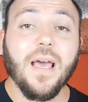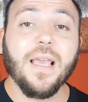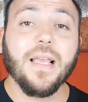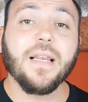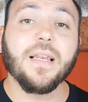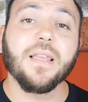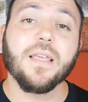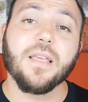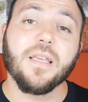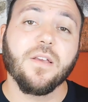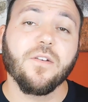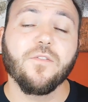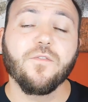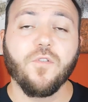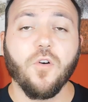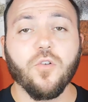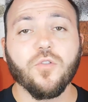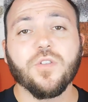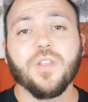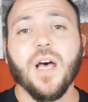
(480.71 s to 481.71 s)
likely
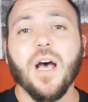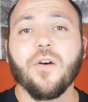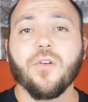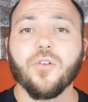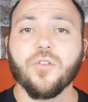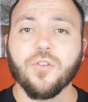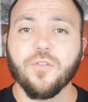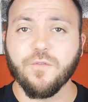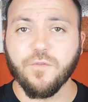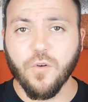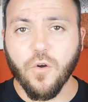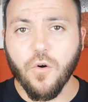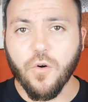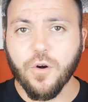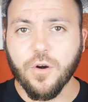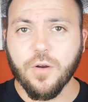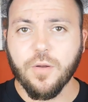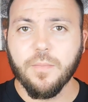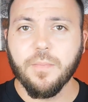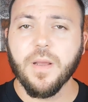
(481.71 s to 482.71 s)
fall down on the floor.
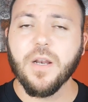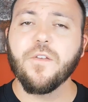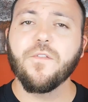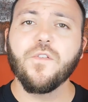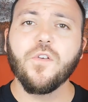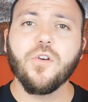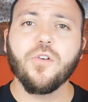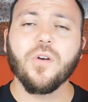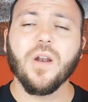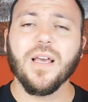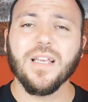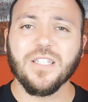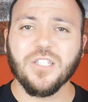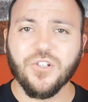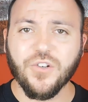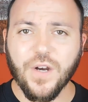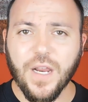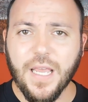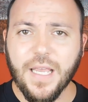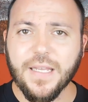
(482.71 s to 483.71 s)
But if you're like
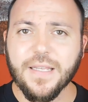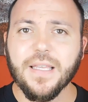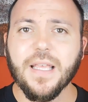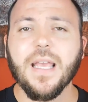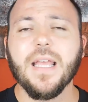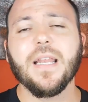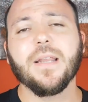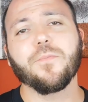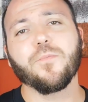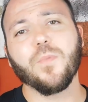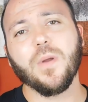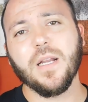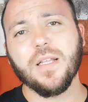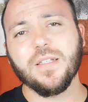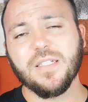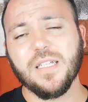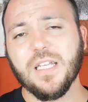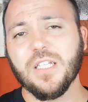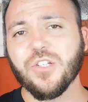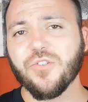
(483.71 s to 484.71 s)
trained, and when I
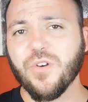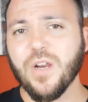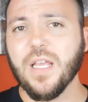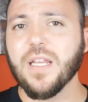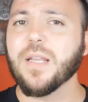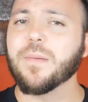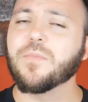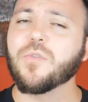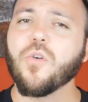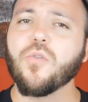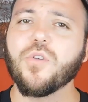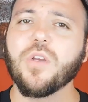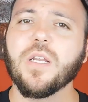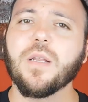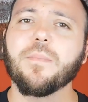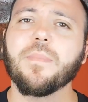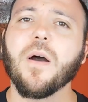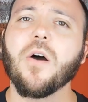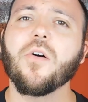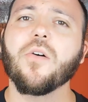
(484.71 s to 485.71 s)
say trained, I'm talking
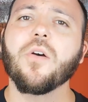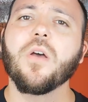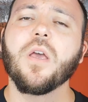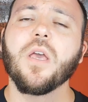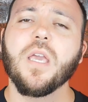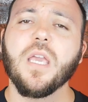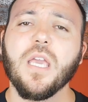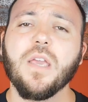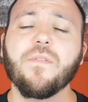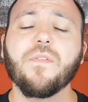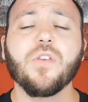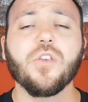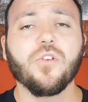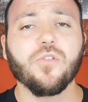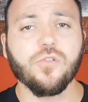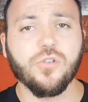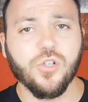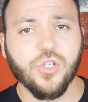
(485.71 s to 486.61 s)
about even your